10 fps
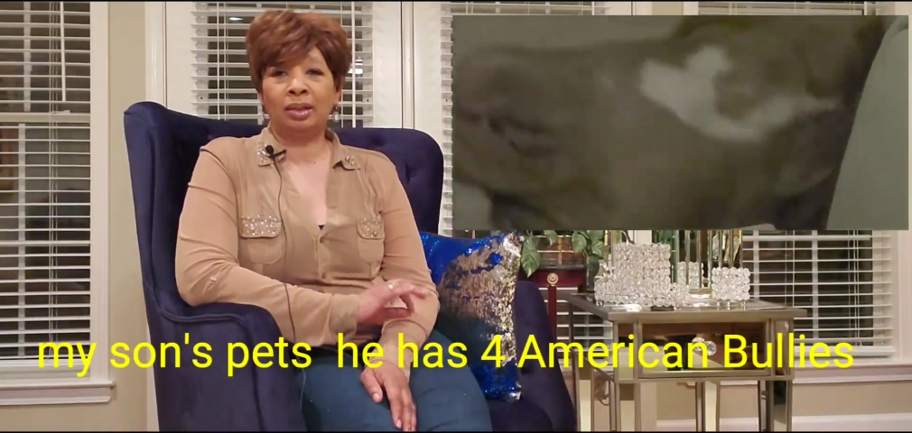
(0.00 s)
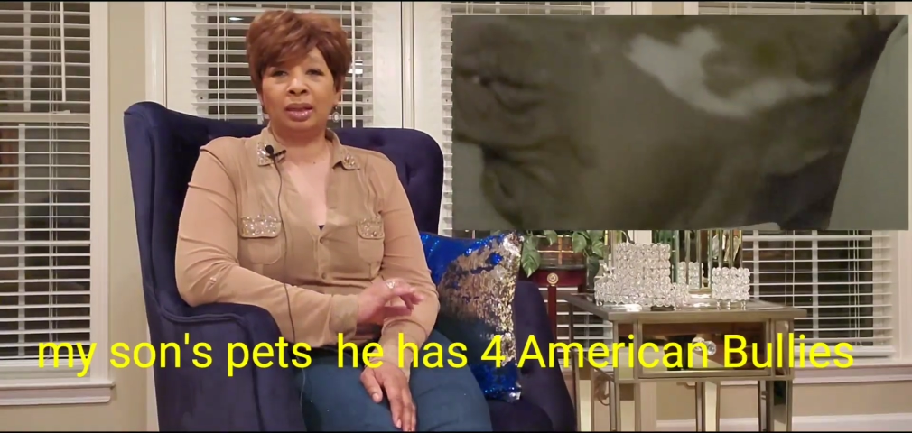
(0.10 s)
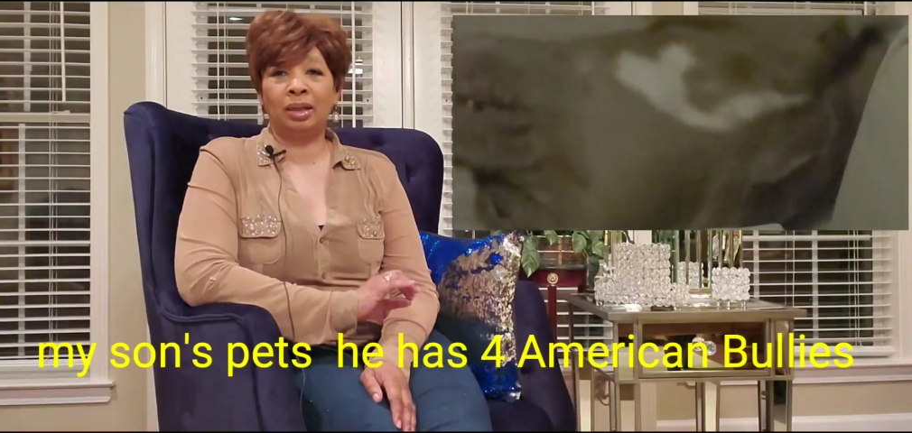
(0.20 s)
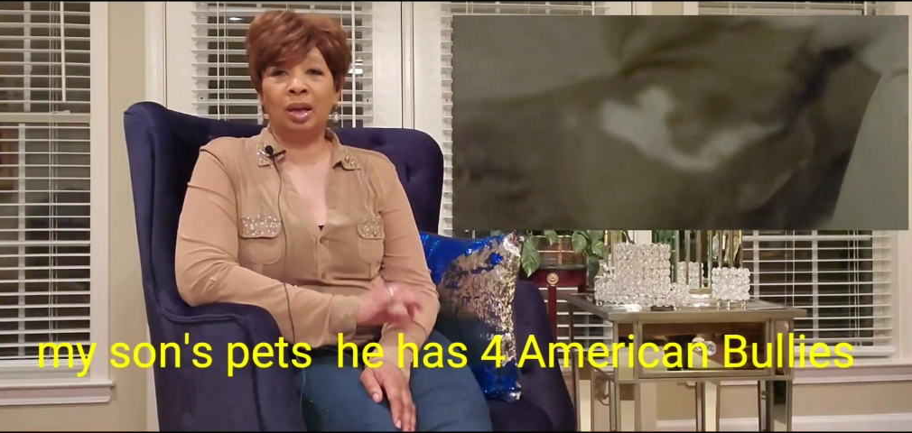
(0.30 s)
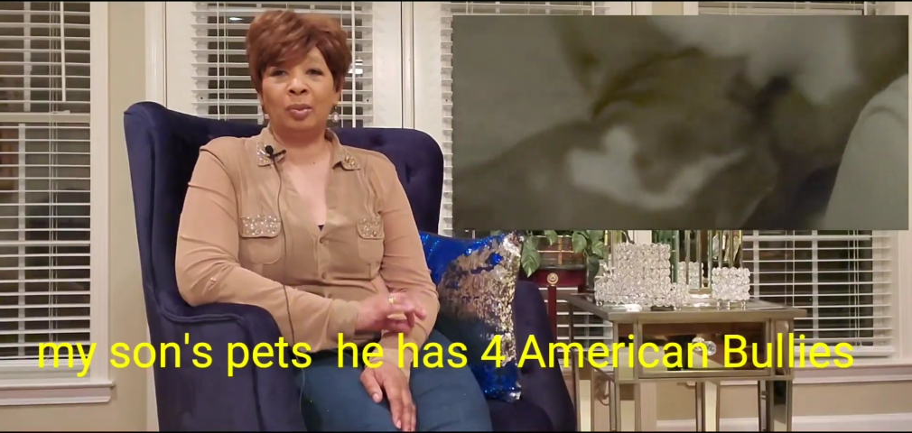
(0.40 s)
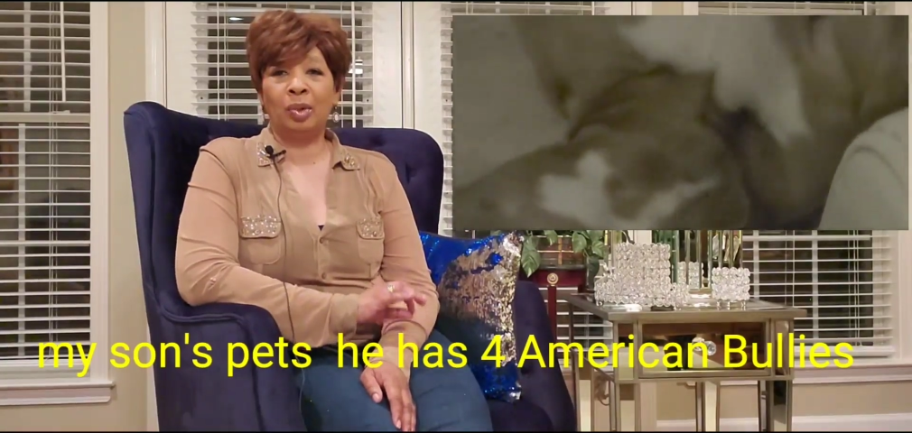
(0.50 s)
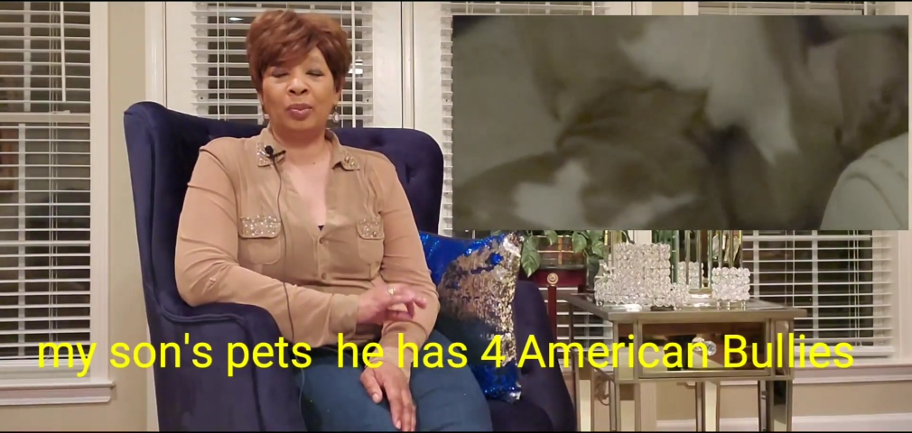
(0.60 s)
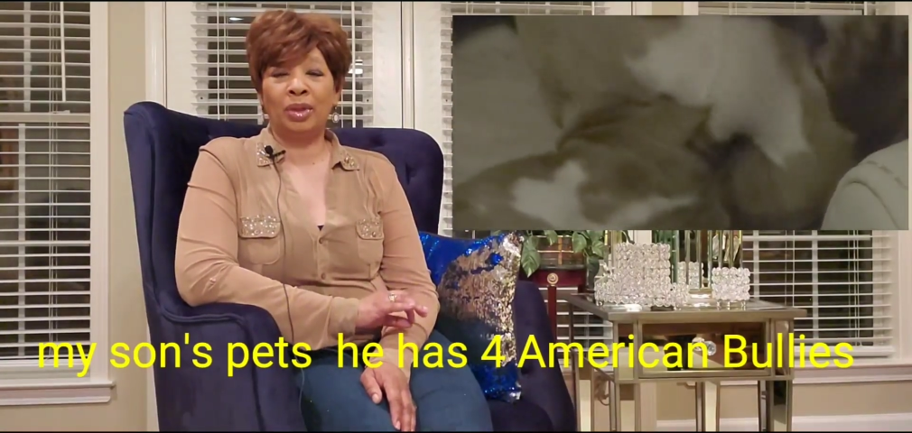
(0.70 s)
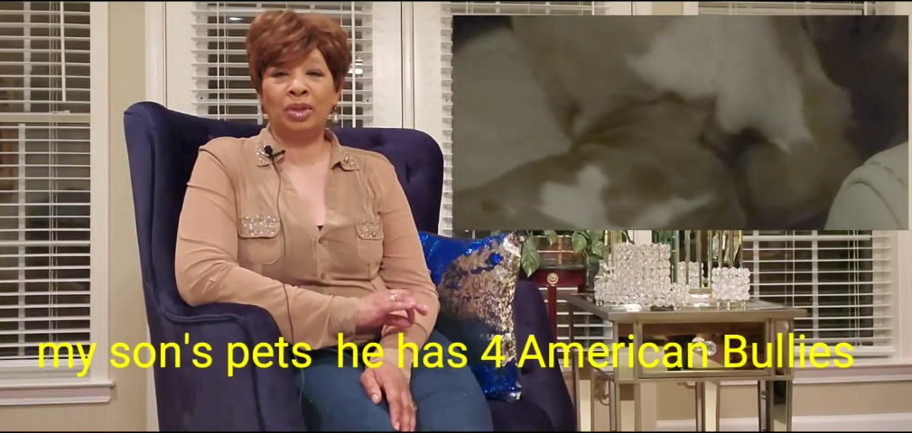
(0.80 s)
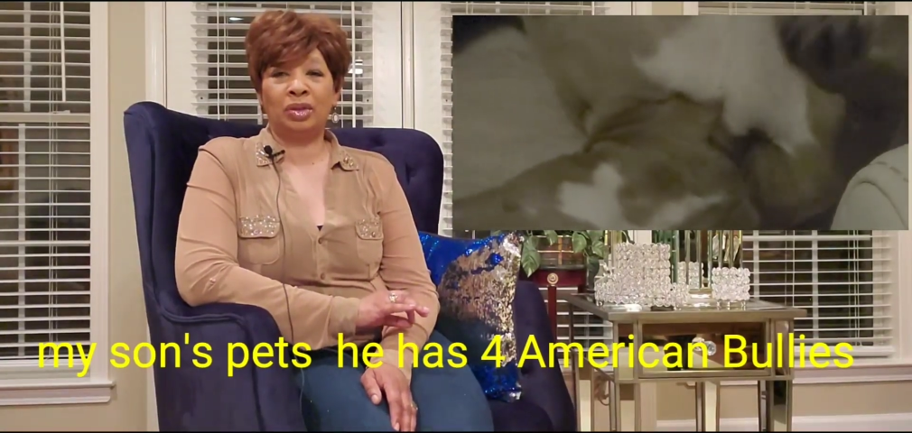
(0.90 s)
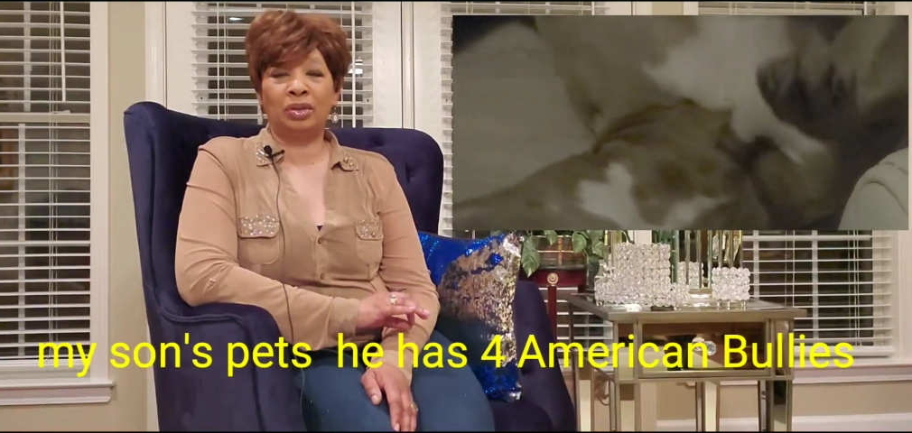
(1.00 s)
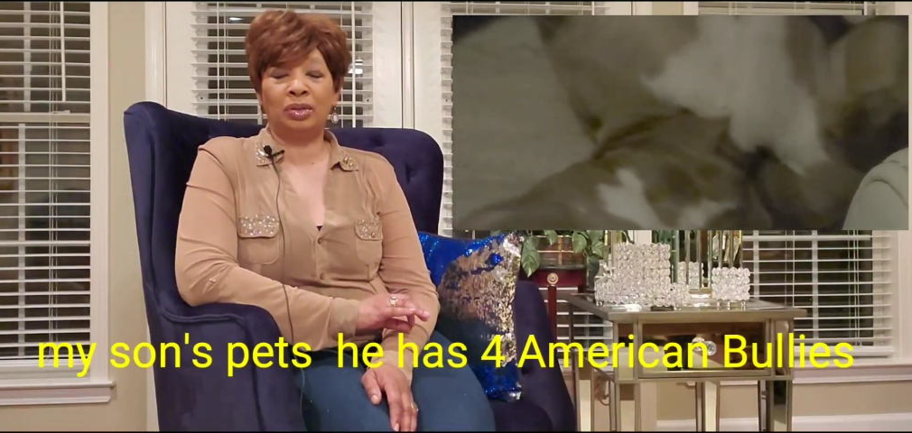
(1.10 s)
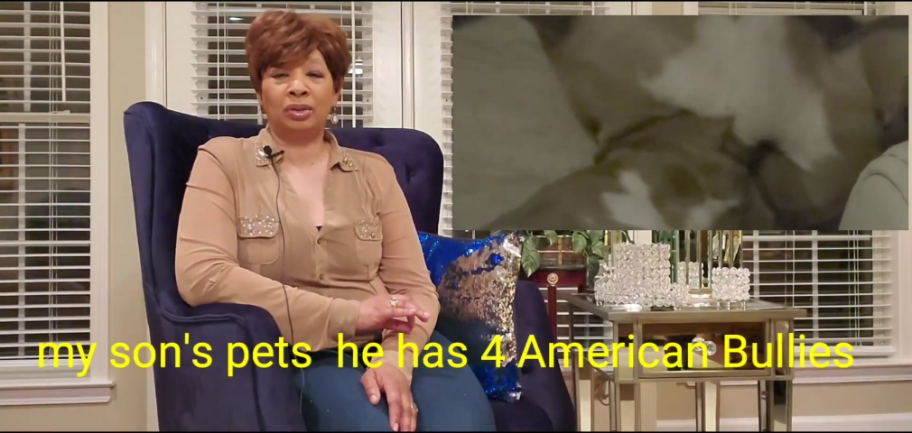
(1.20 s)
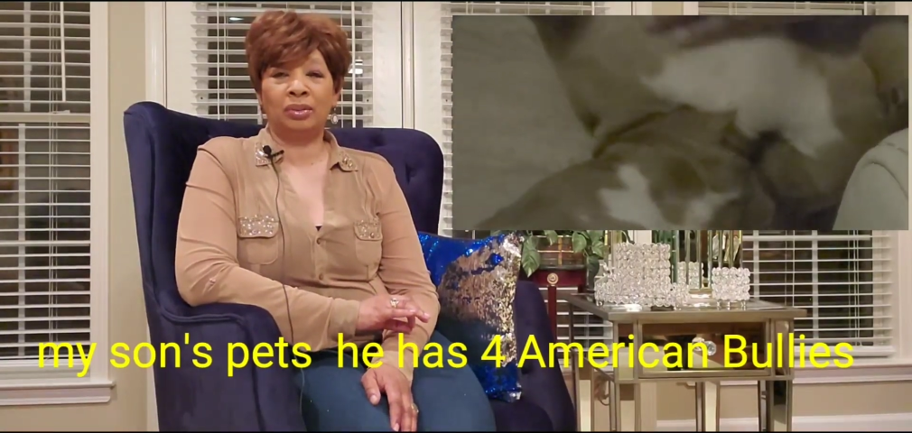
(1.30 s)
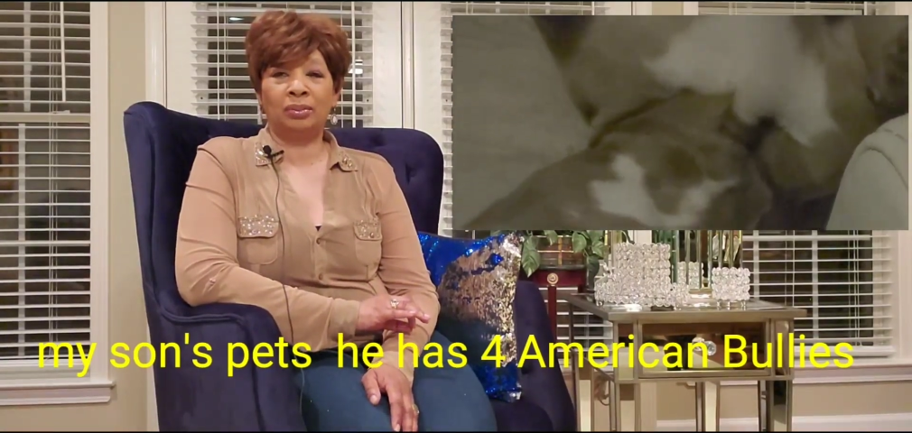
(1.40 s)
a couple of
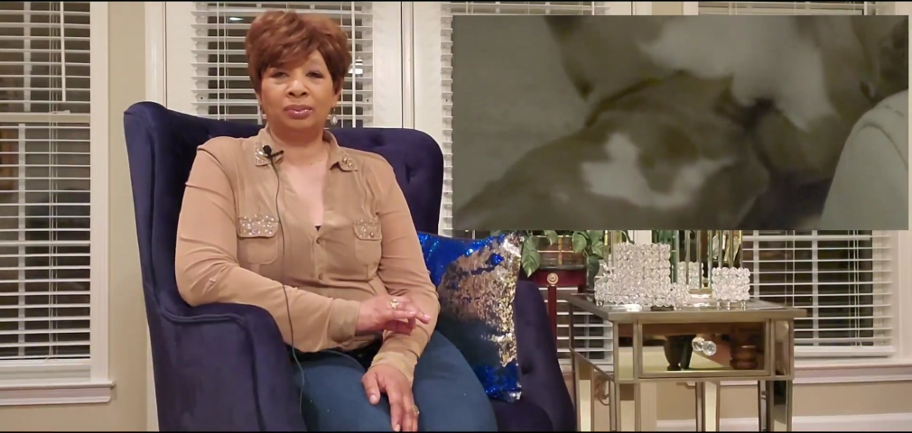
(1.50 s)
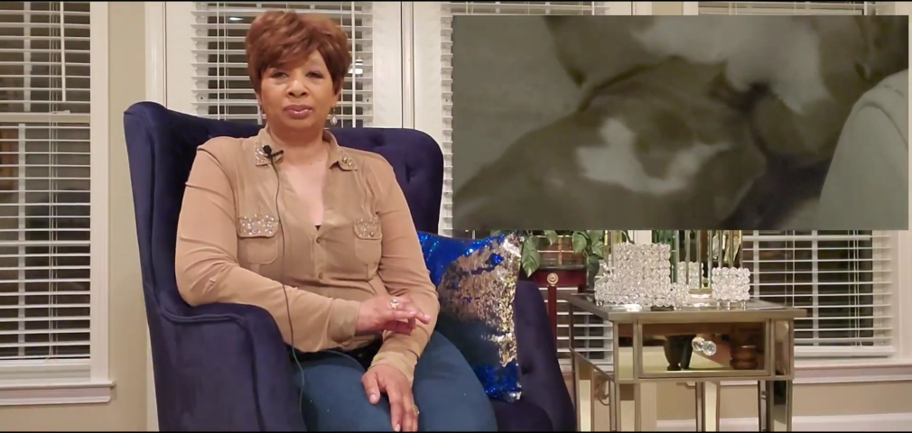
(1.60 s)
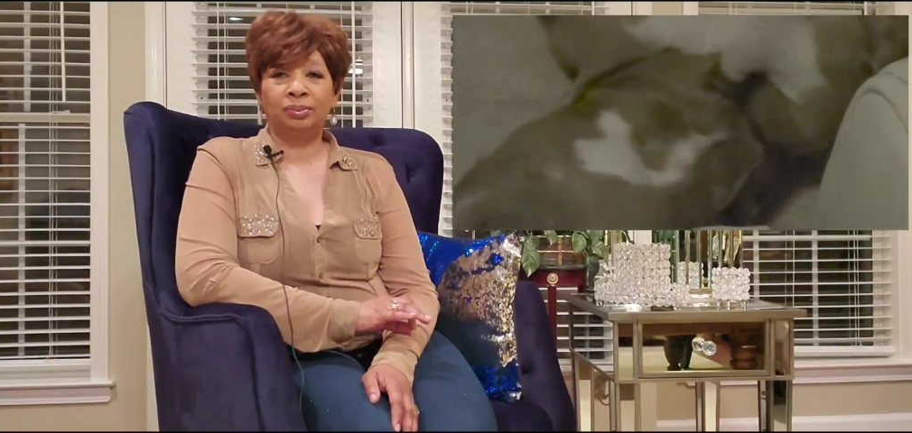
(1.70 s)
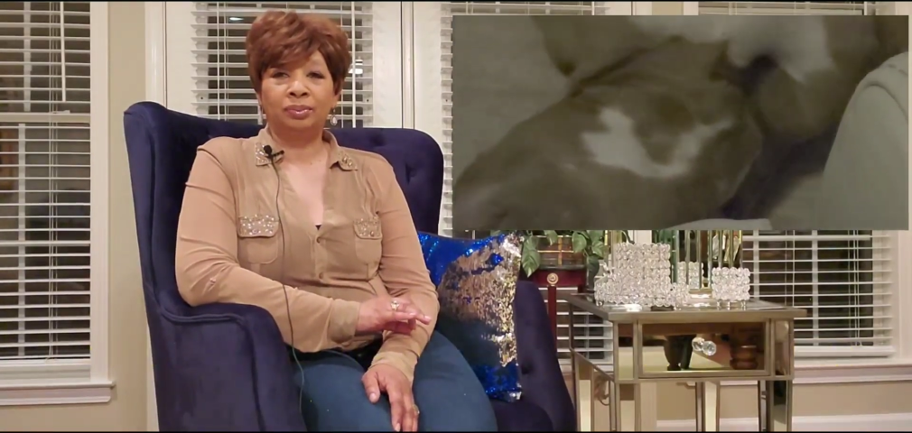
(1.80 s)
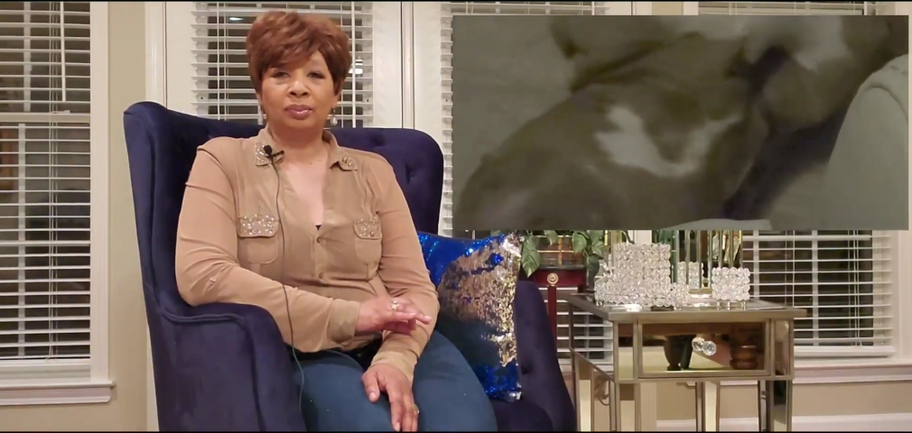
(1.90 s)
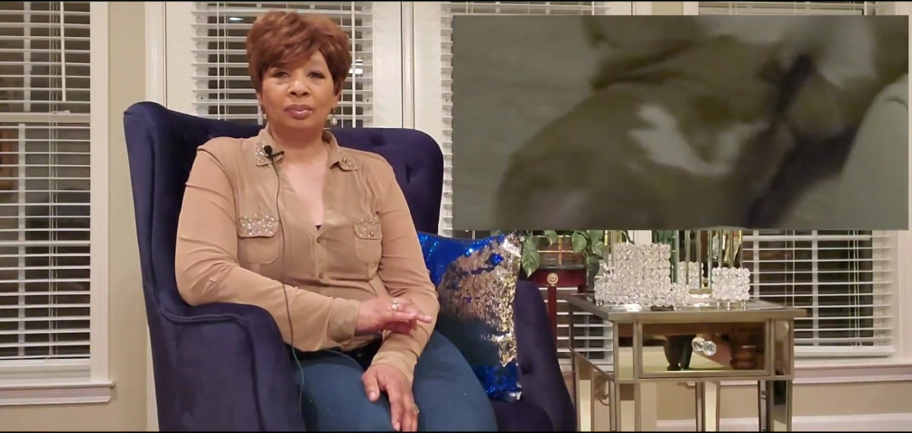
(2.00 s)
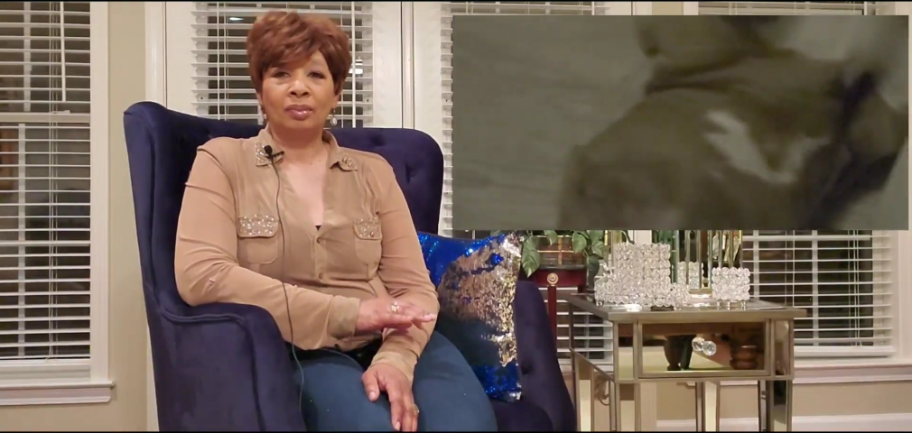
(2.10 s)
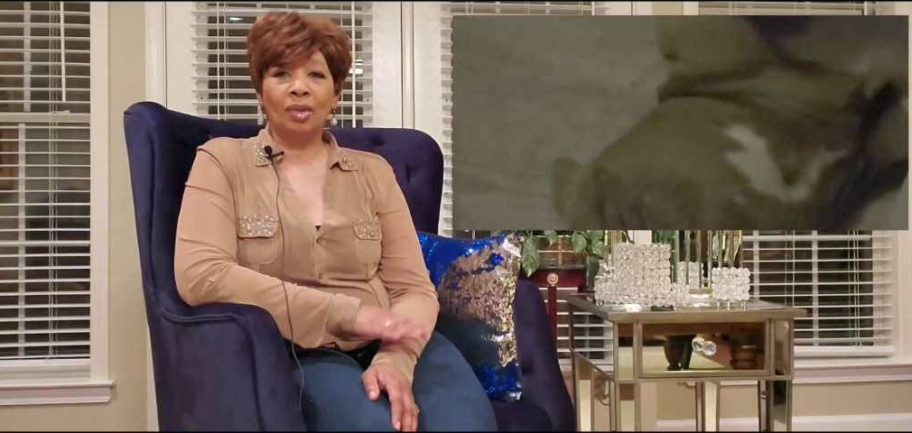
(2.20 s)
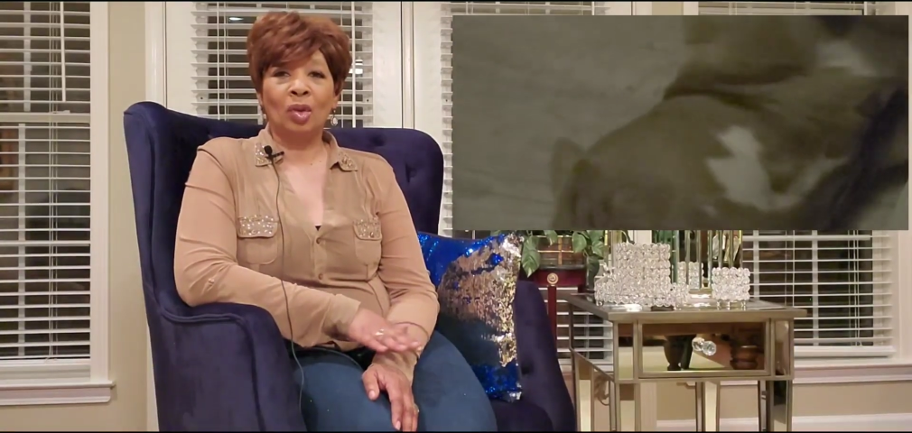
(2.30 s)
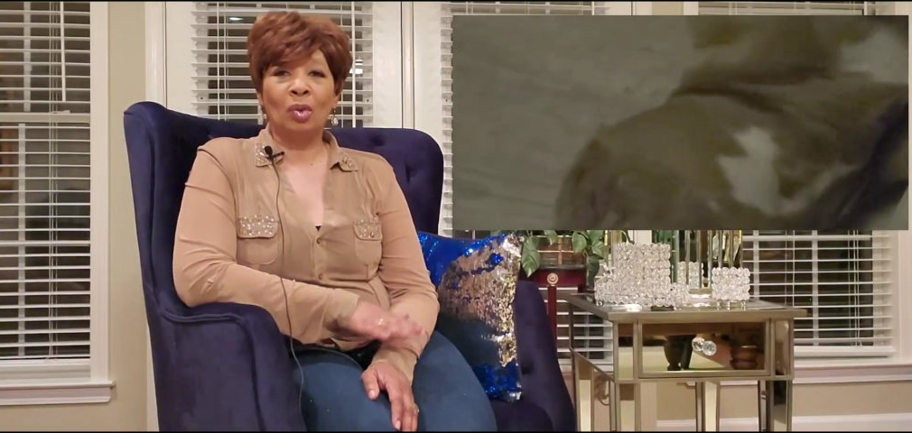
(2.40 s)
pictures uh,